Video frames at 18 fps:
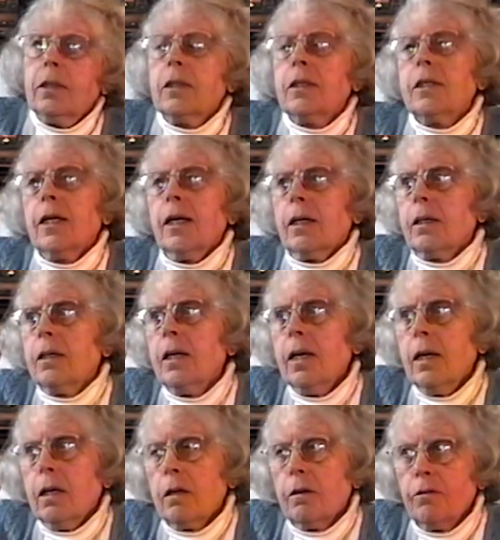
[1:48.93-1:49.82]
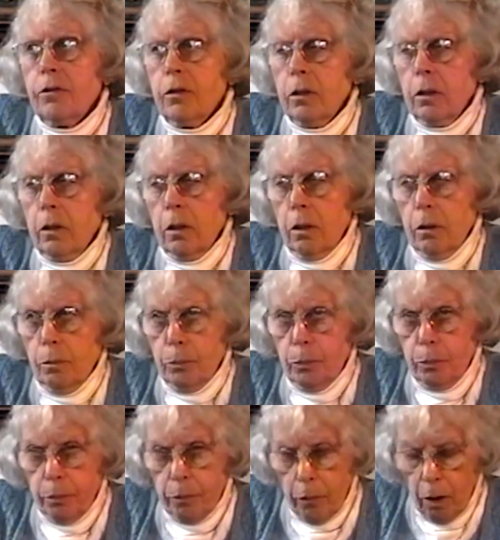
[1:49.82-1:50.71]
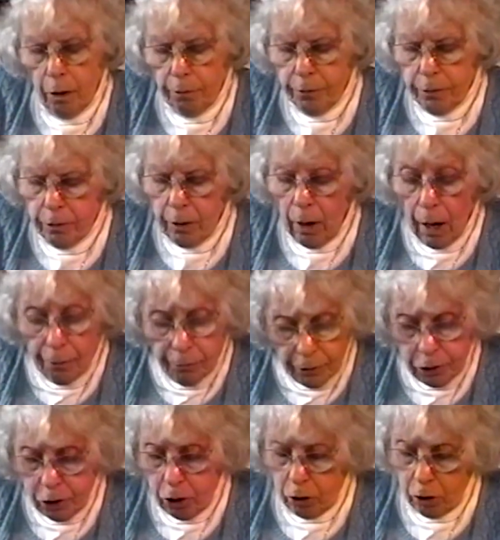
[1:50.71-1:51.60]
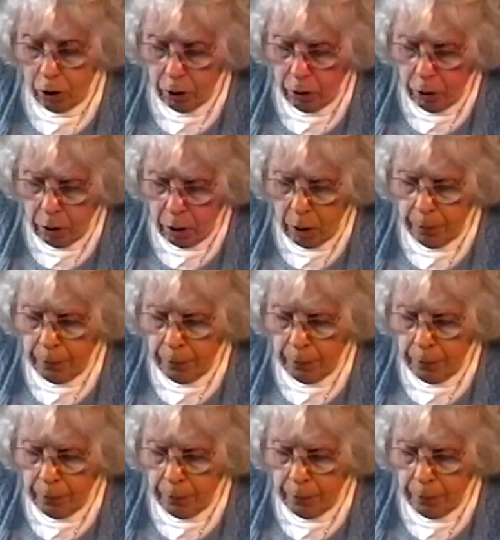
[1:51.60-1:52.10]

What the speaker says: the technique of the avatar